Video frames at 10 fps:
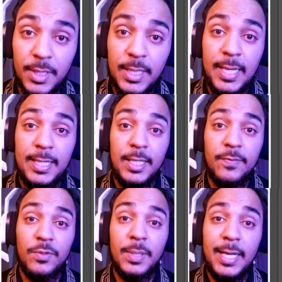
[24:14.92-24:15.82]
And if
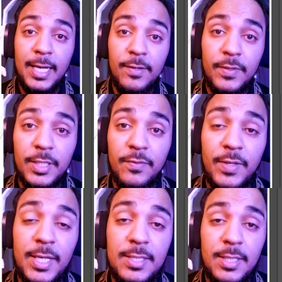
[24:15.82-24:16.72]
you have a
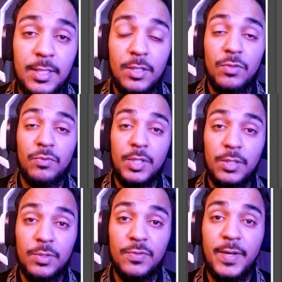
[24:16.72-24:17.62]
device that can read
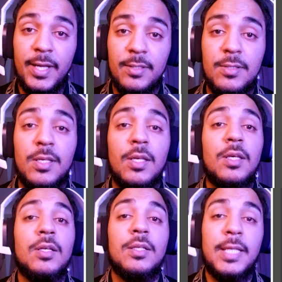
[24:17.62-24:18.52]
those files,
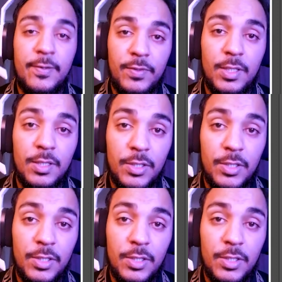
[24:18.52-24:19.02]
definitely